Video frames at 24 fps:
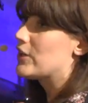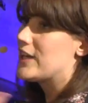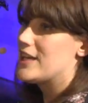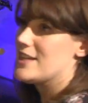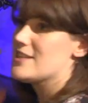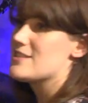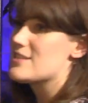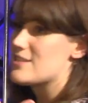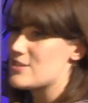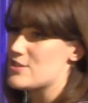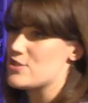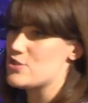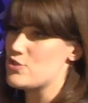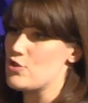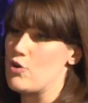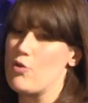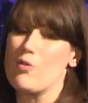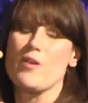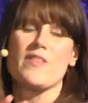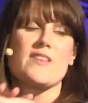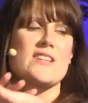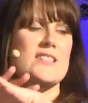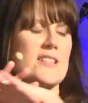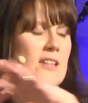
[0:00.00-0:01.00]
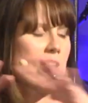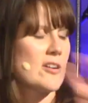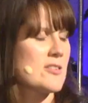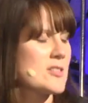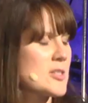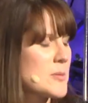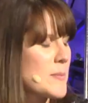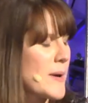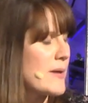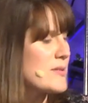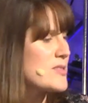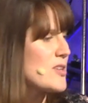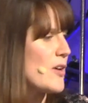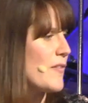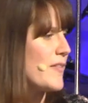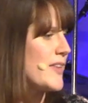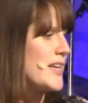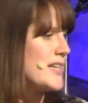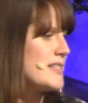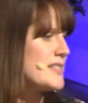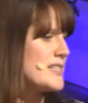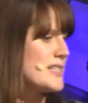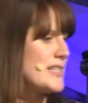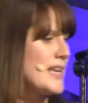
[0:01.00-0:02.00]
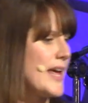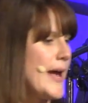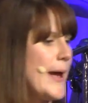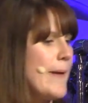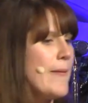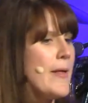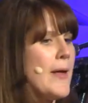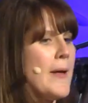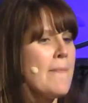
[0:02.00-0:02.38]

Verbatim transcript: into the story, and there's lots about it on the internet,